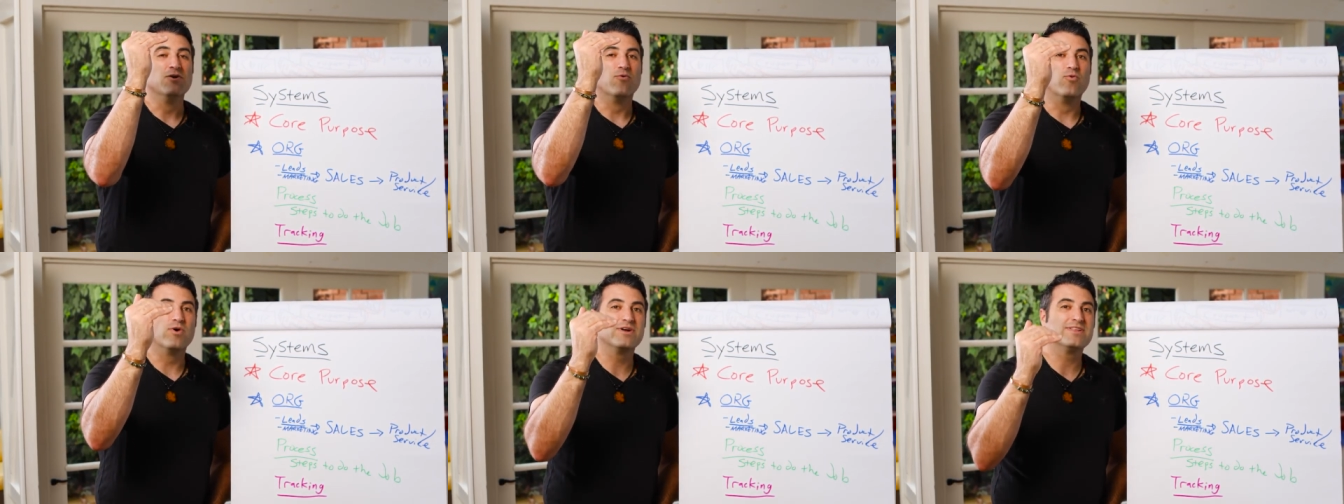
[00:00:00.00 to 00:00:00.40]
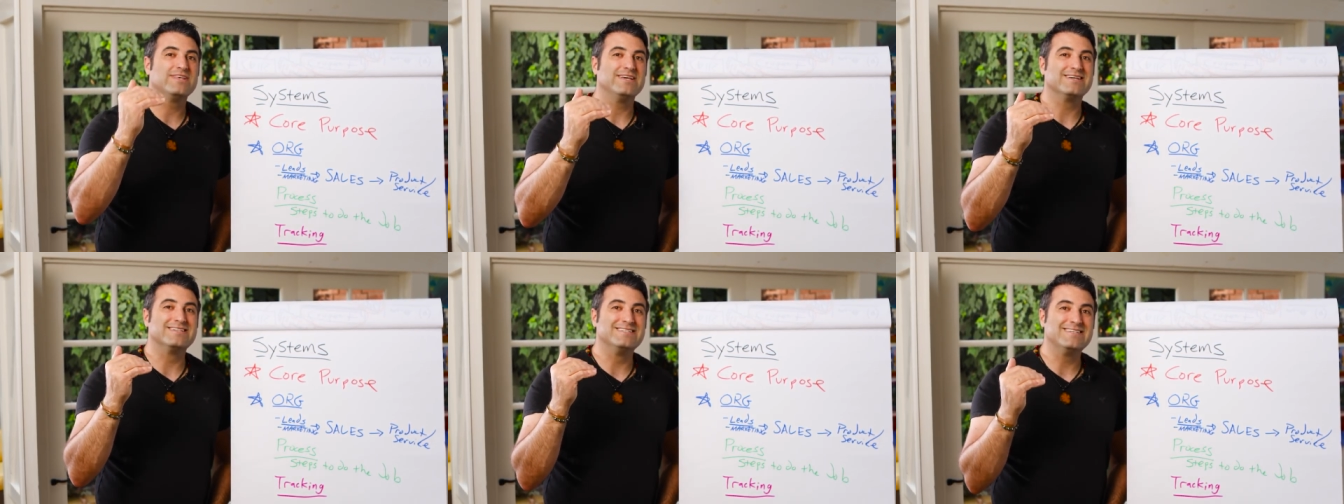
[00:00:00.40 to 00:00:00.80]
What are
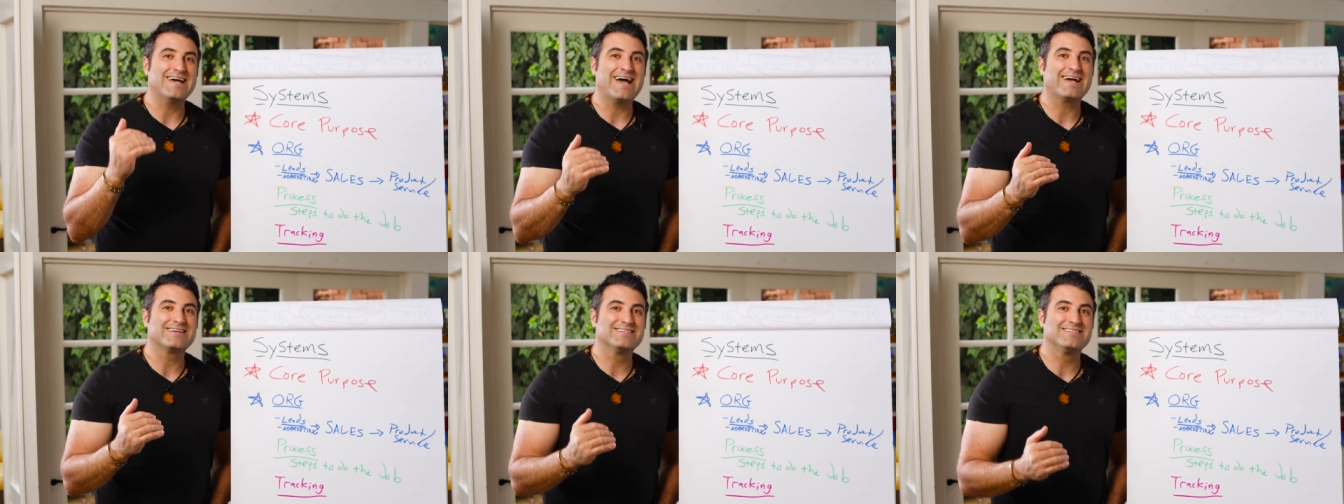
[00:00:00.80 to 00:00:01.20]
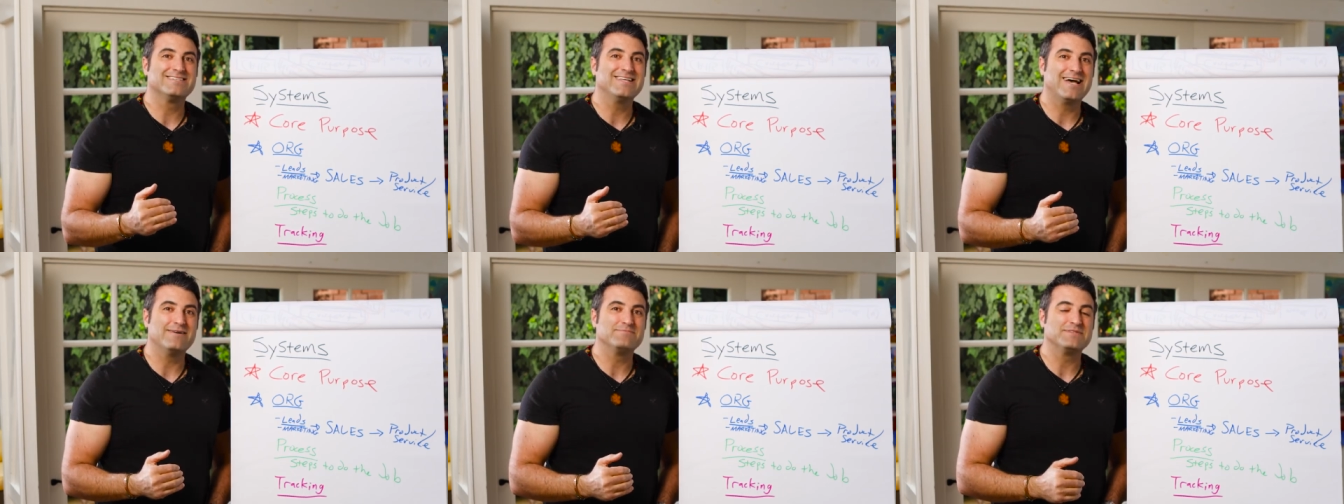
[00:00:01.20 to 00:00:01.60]
the exact
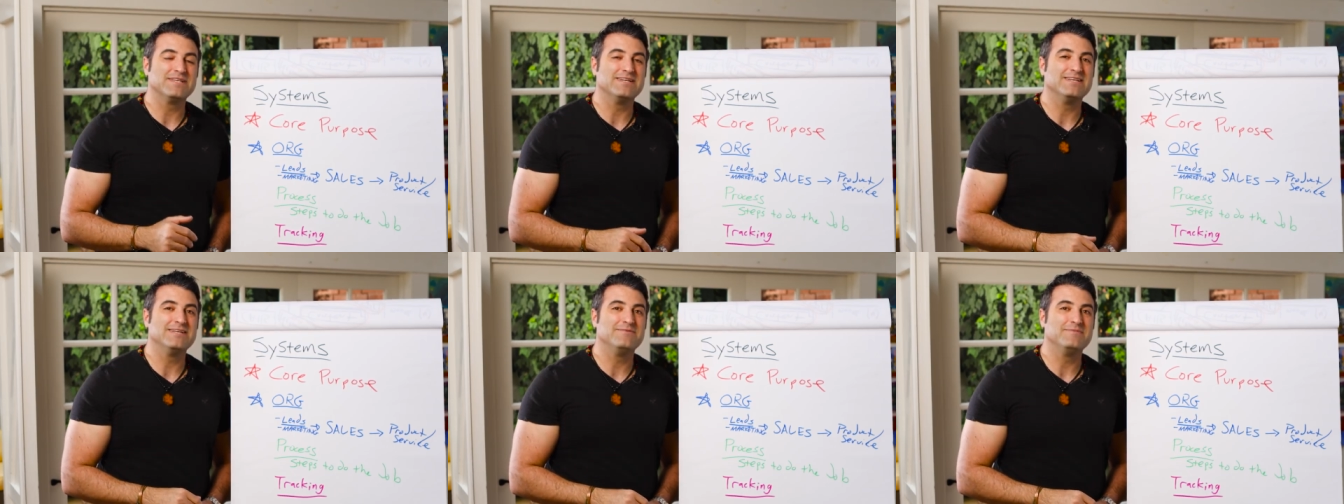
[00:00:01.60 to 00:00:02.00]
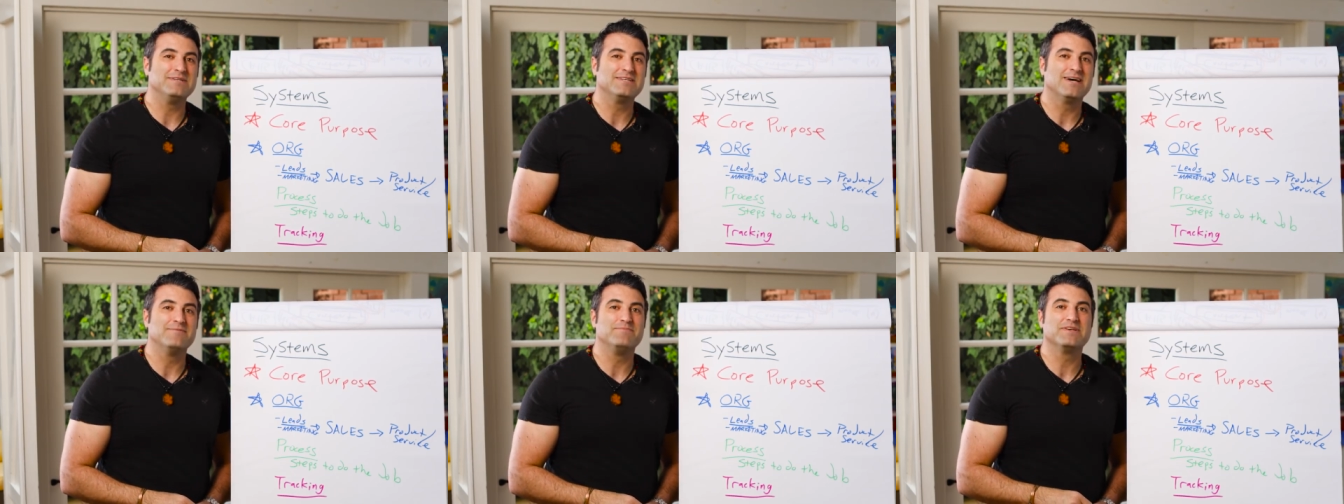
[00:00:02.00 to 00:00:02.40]
steps that need to be
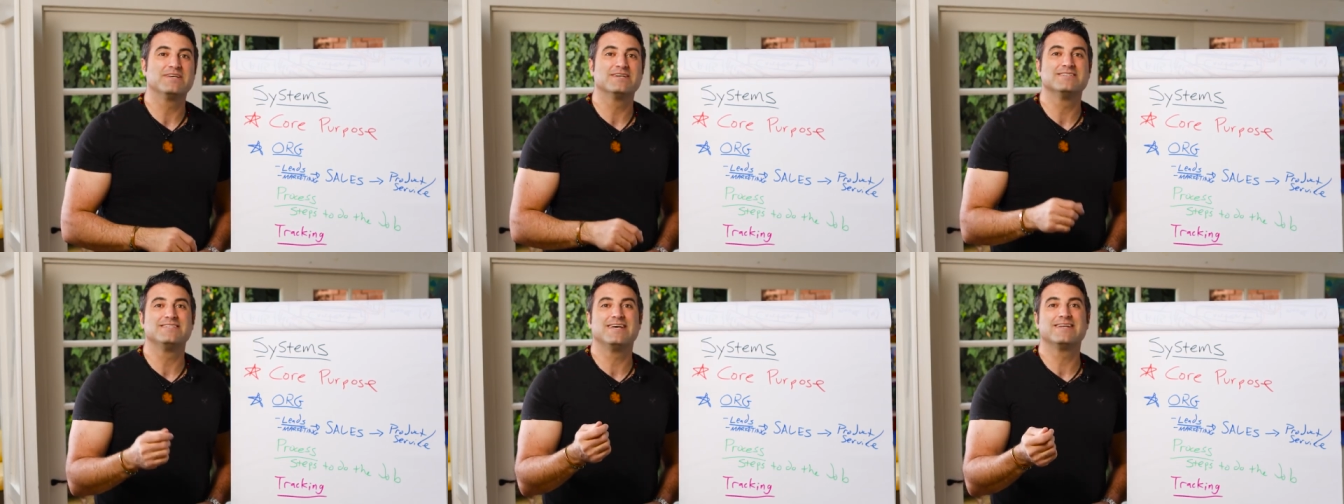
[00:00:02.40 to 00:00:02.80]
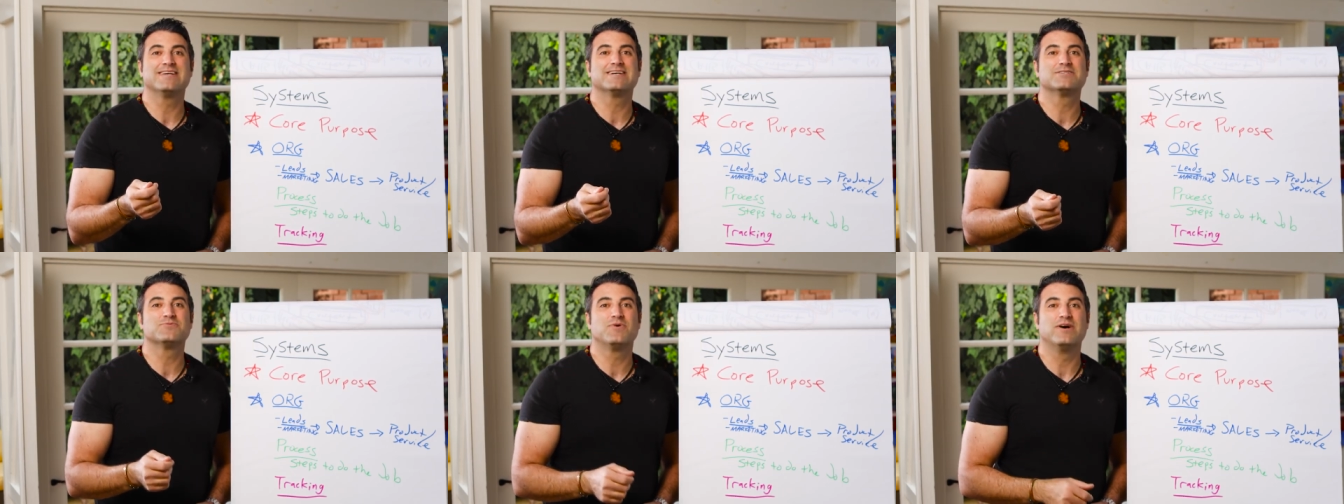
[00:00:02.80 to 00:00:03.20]
done? Because then
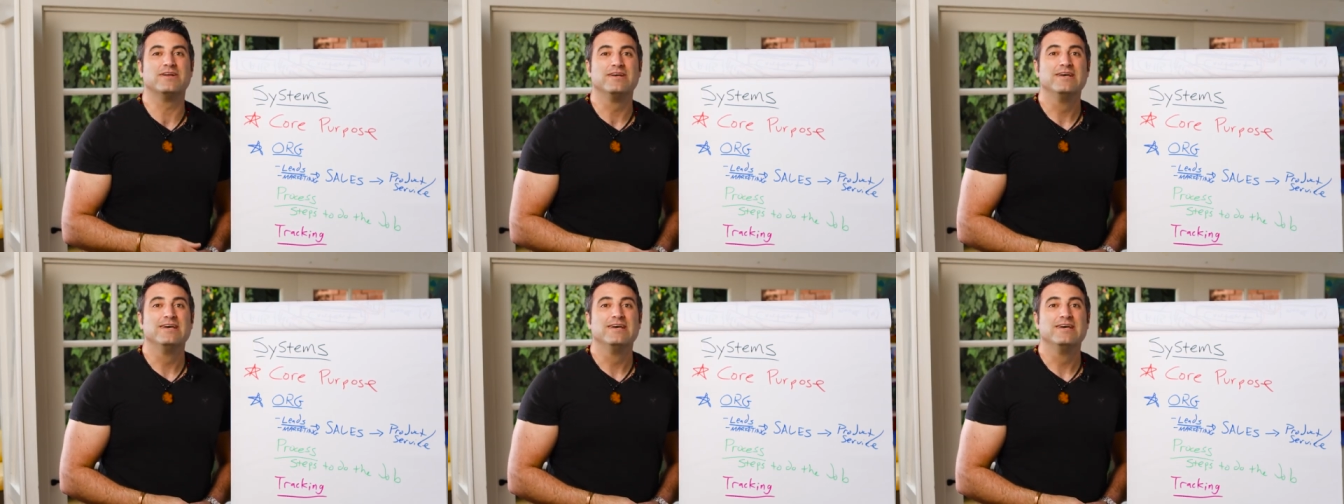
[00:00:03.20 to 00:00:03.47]
guess what?